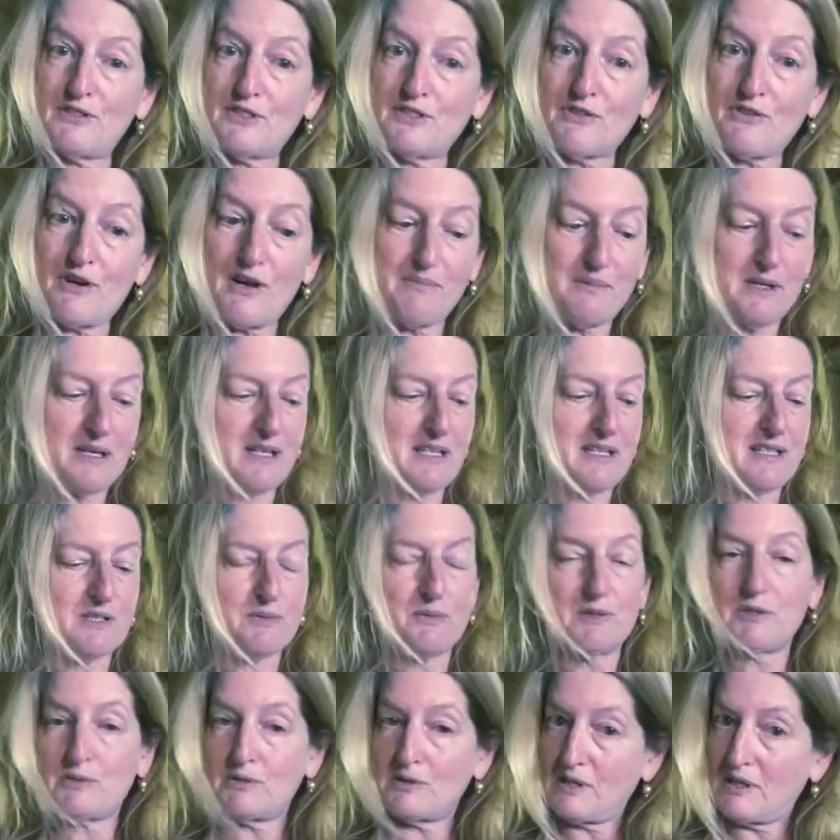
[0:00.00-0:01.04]
strawberries,
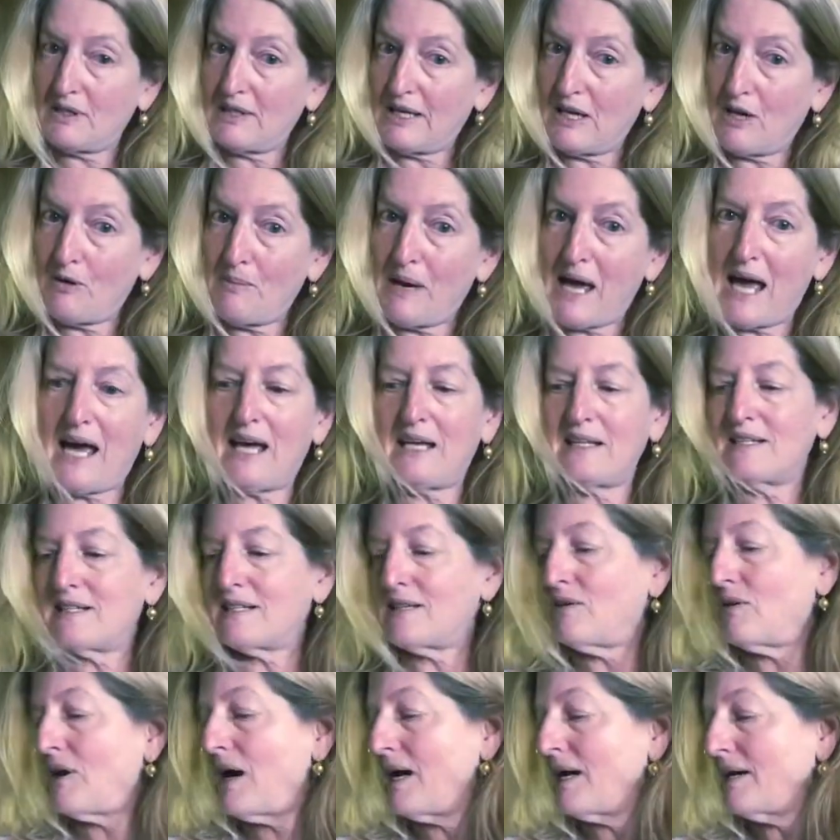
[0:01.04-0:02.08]
which were gonna go bad.
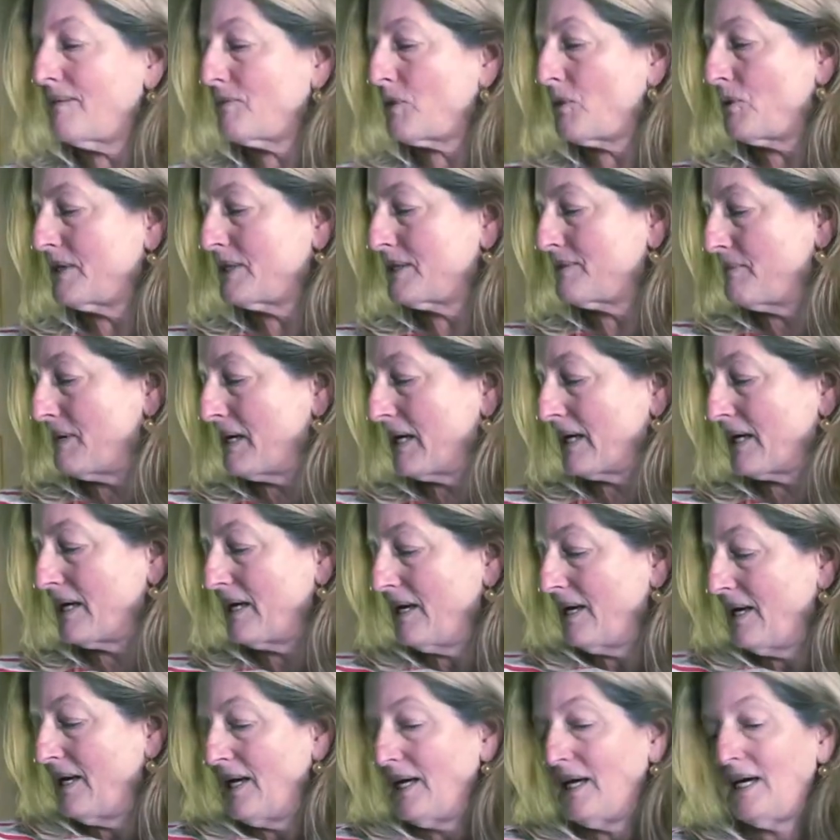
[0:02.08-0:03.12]
So I'm going to make
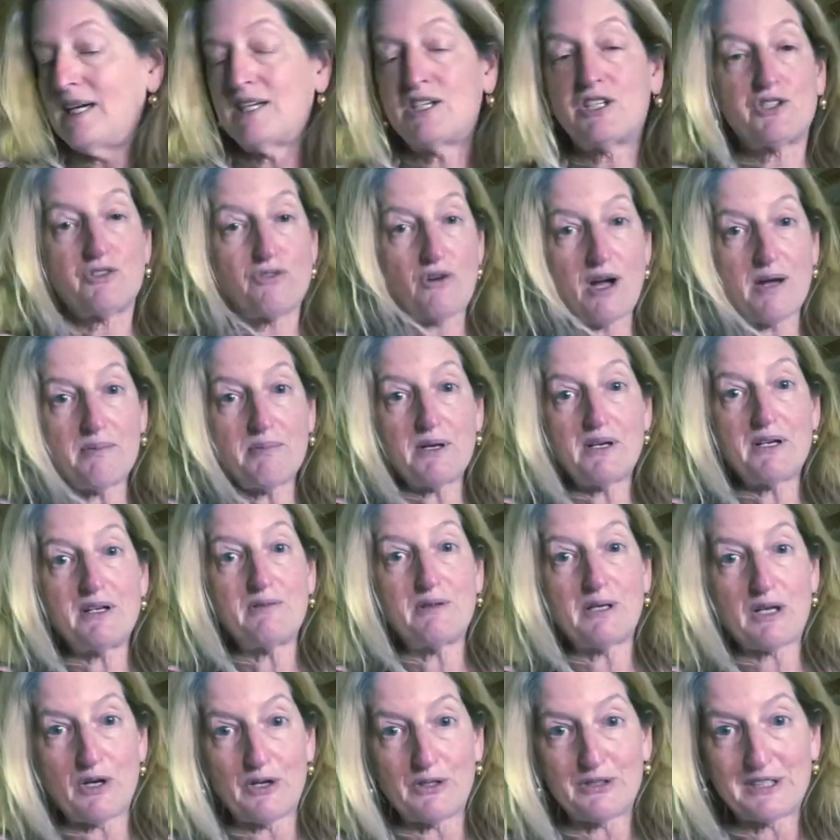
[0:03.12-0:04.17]
a strawberry
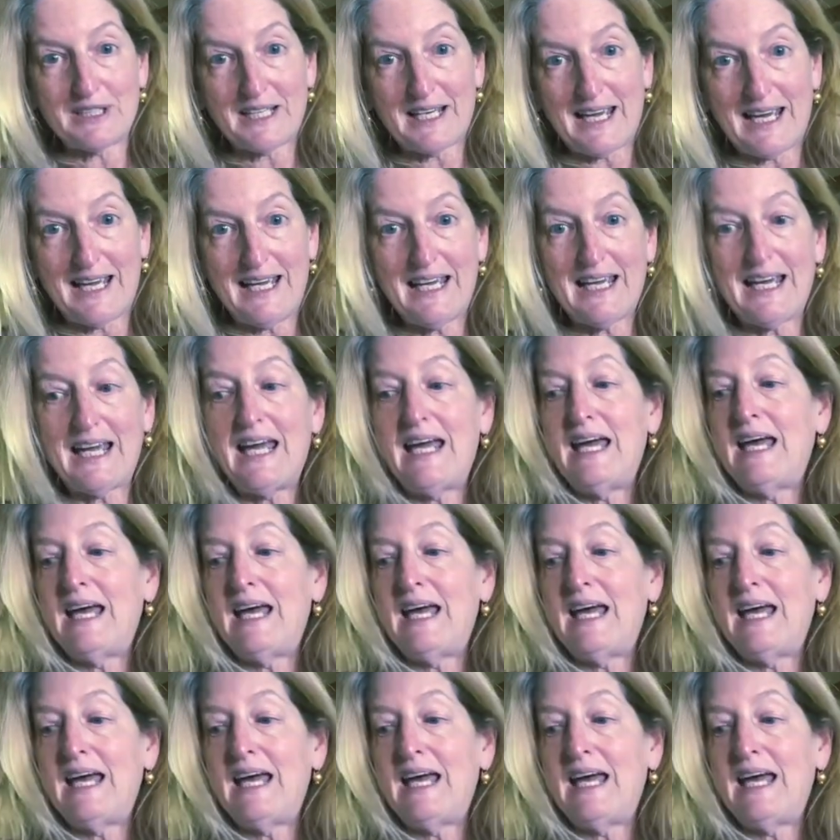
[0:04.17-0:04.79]
ricotta cake,